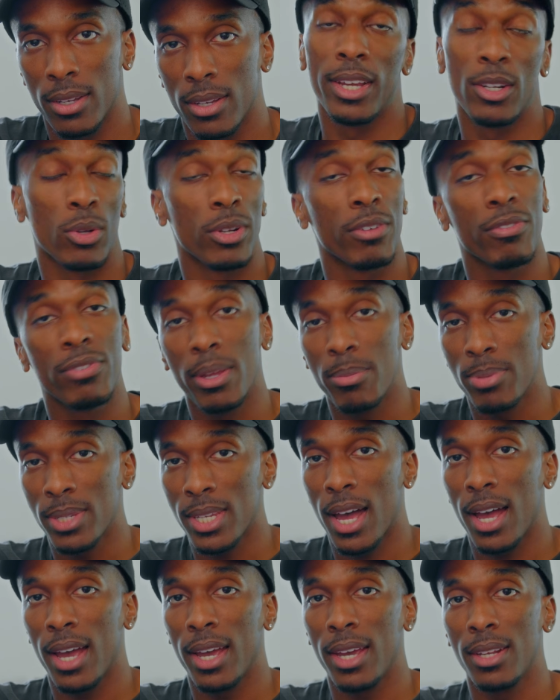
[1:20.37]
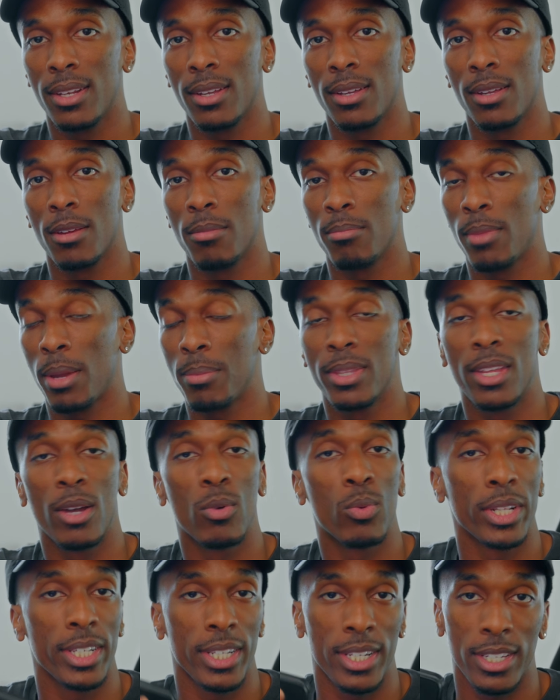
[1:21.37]
And on the flip side, maybe they're
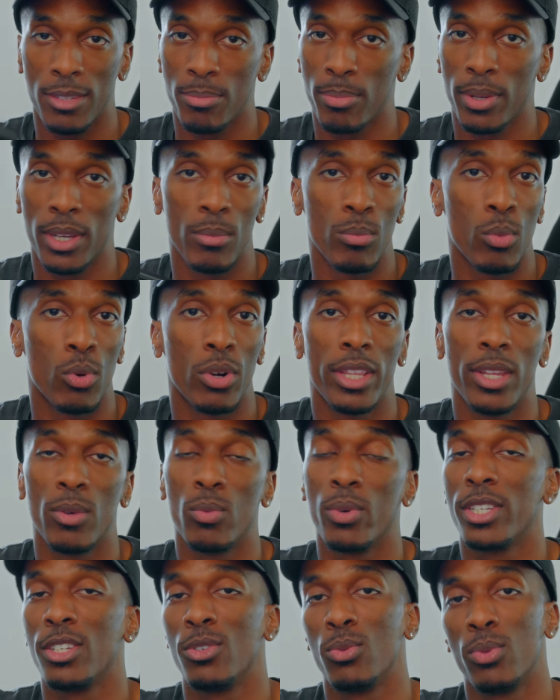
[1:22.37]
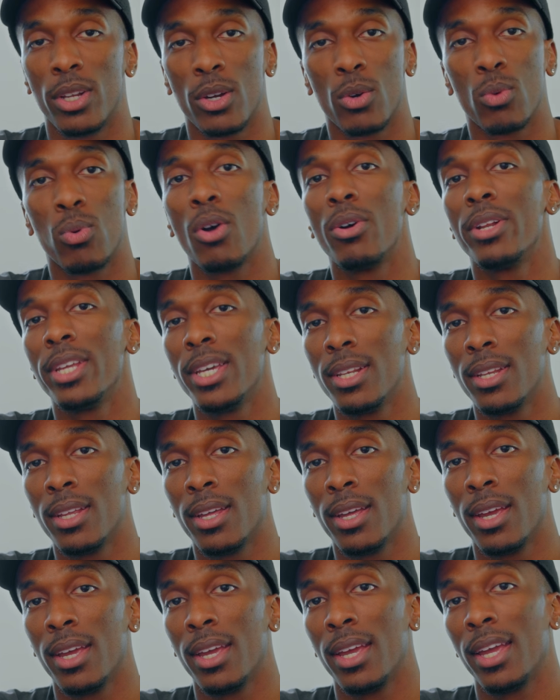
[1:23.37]
willing to spend more than what you would have quoted,
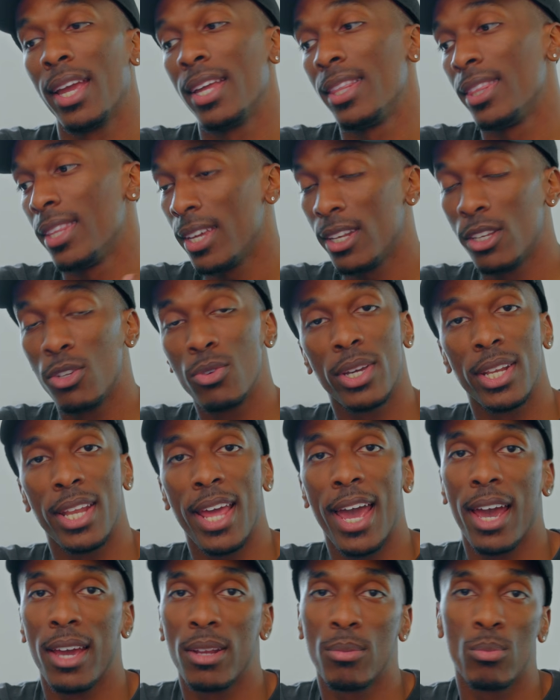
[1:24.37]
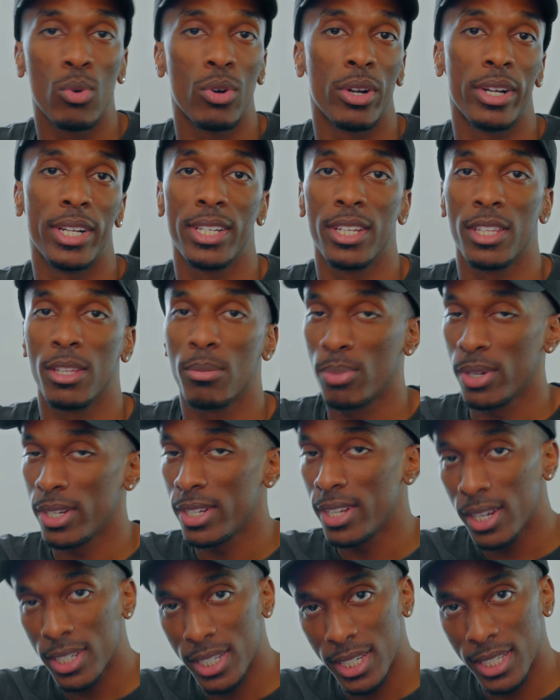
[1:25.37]
and then you can add more into the
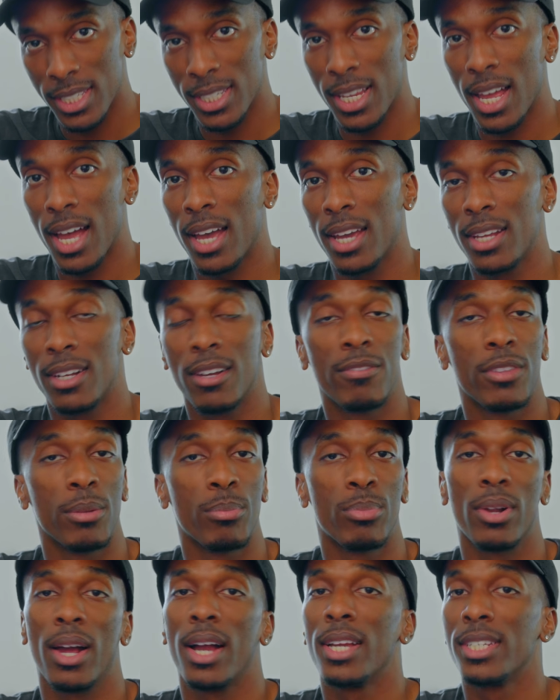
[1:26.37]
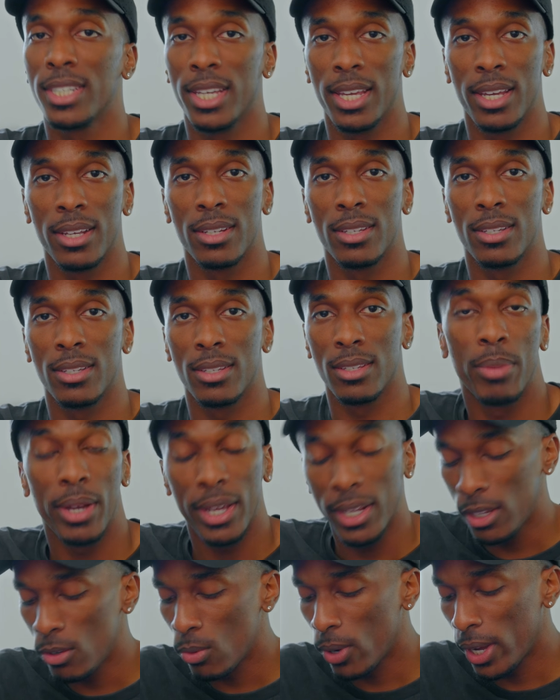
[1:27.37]
production side of the project. But
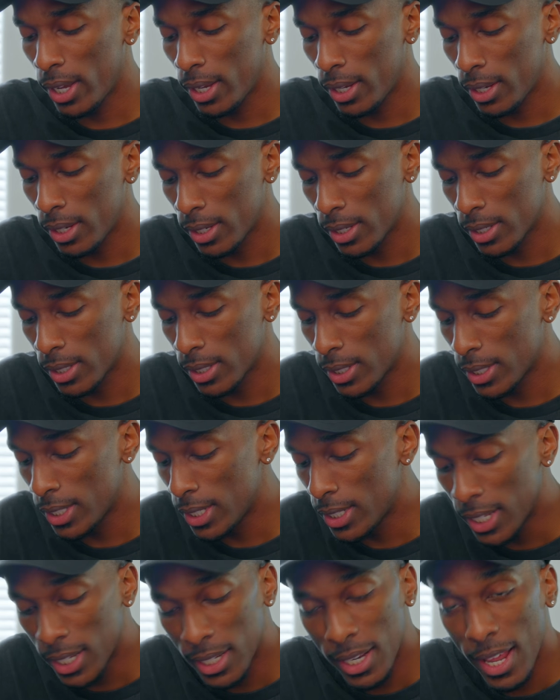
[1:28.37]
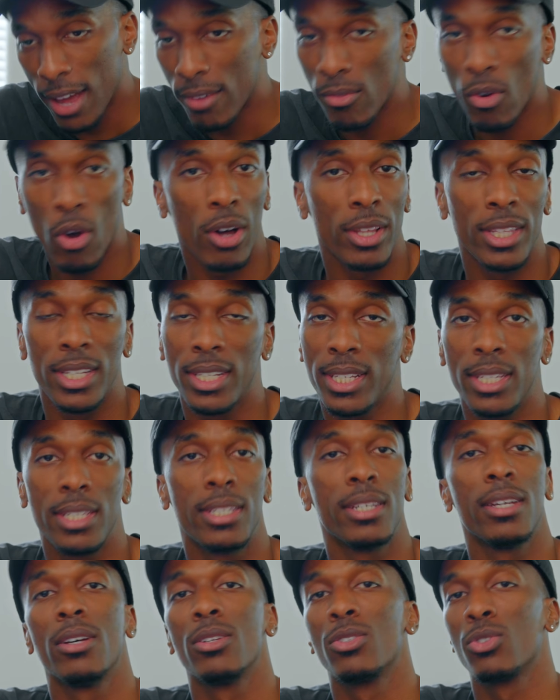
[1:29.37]
anyway, she didn't have all the
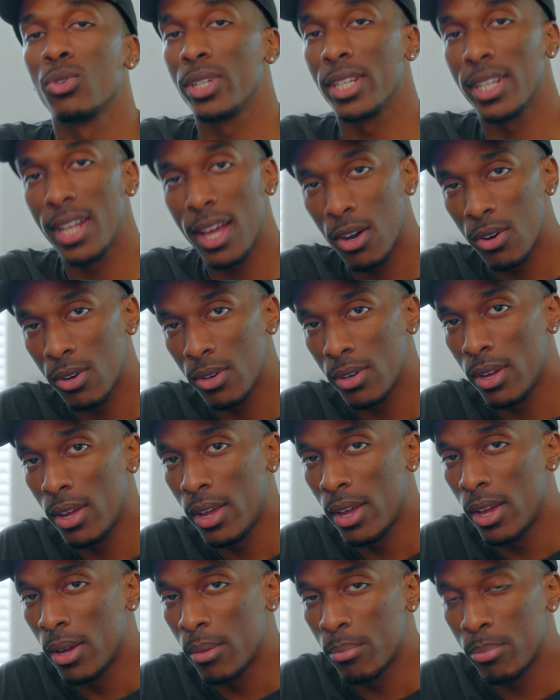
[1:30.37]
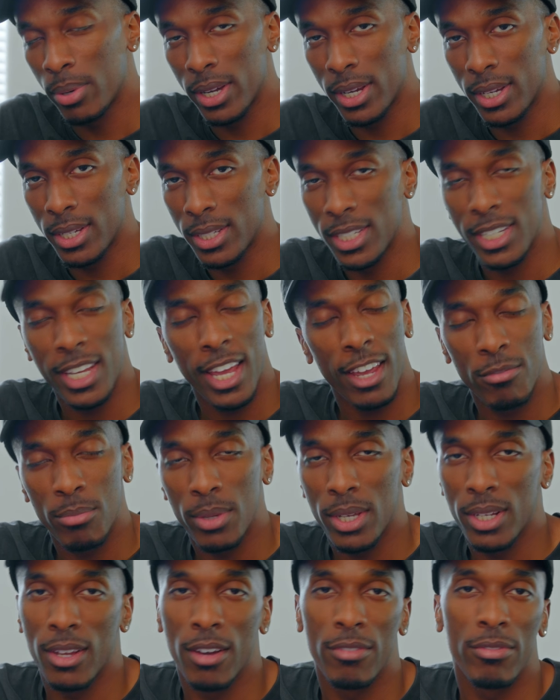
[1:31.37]
details sorted out, but she gave
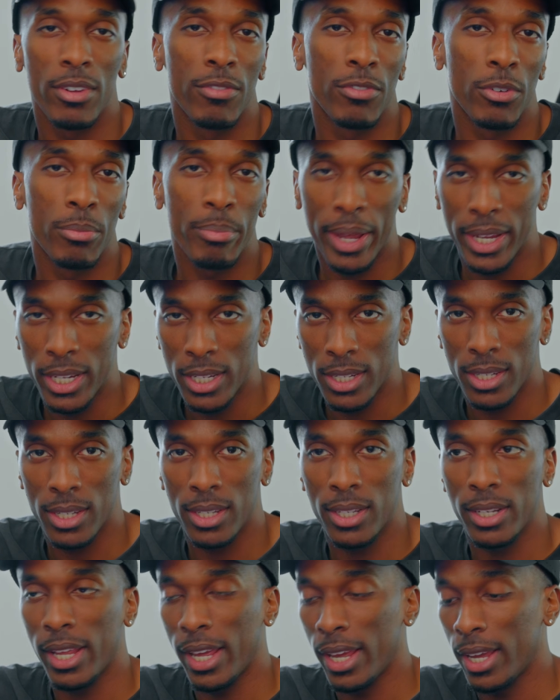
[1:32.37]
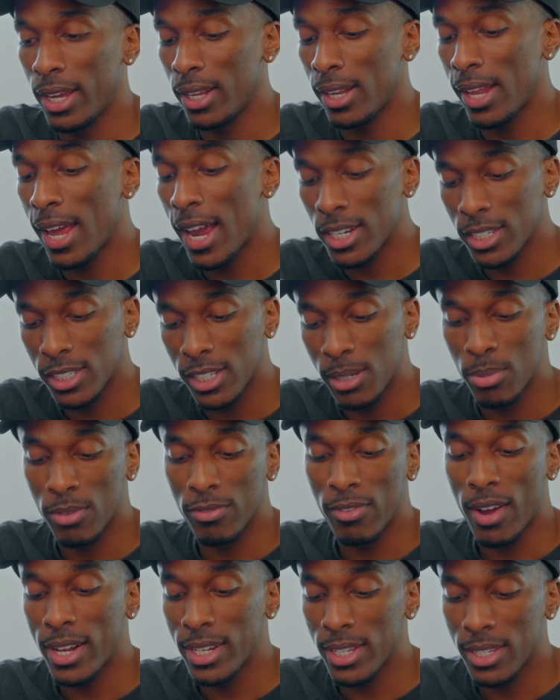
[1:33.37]
me enough information and actually
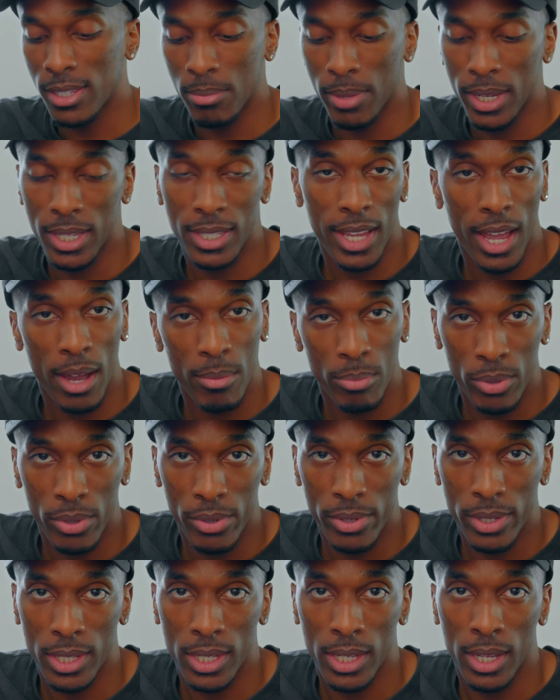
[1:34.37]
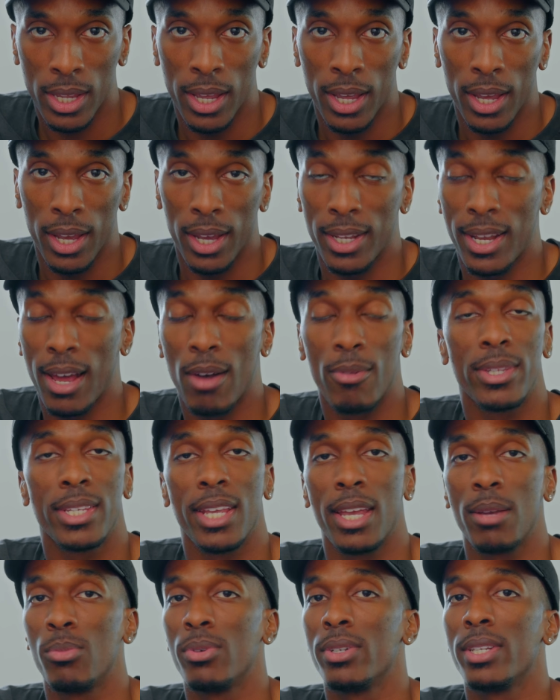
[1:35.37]
provided some examples, and I was
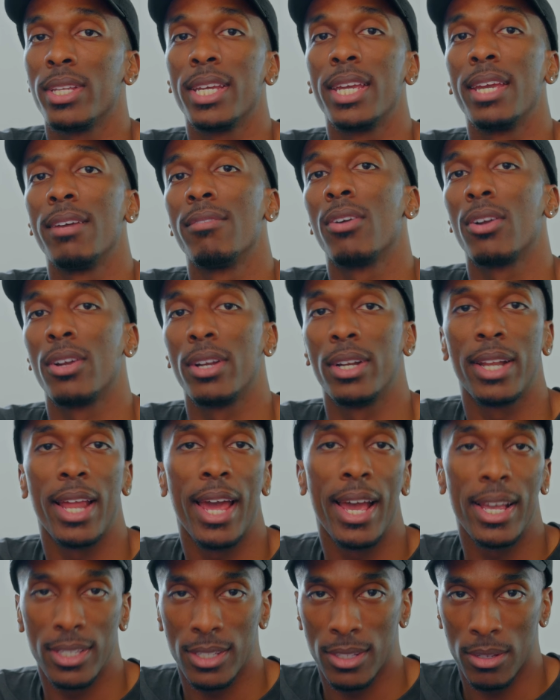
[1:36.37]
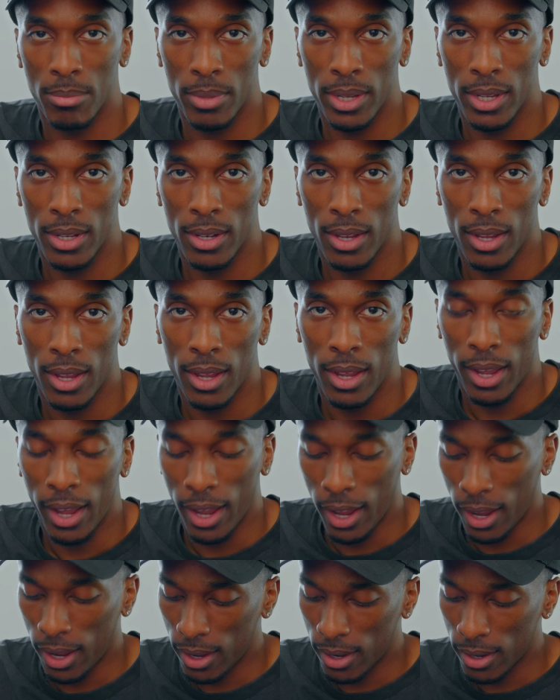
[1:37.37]
able to give her an estimate.
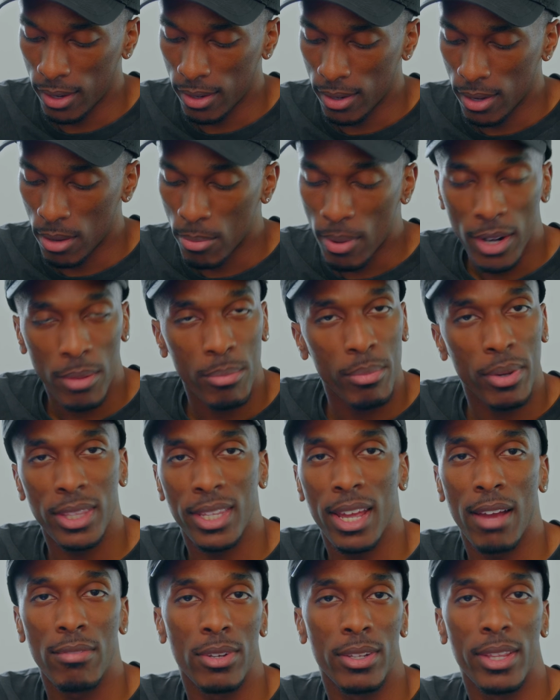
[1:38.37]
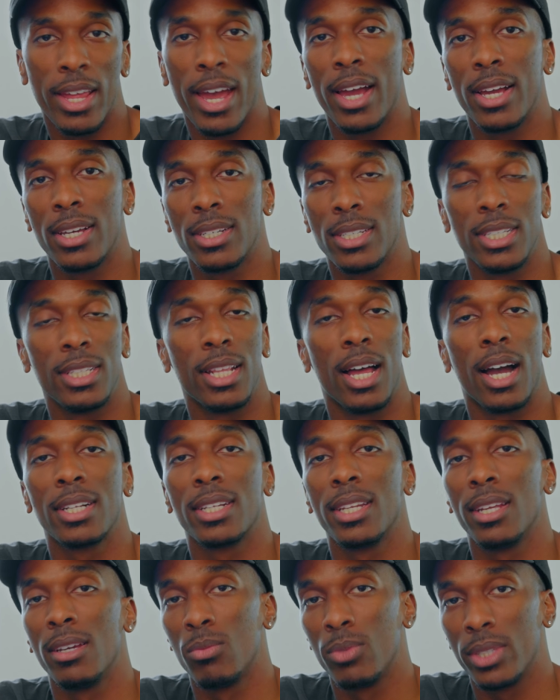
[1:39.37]
And about a month after that, she
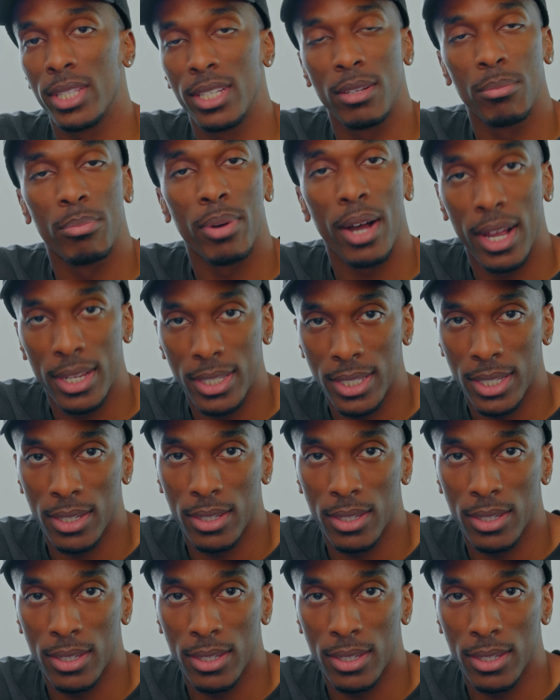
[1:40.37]
locked in with the deposit.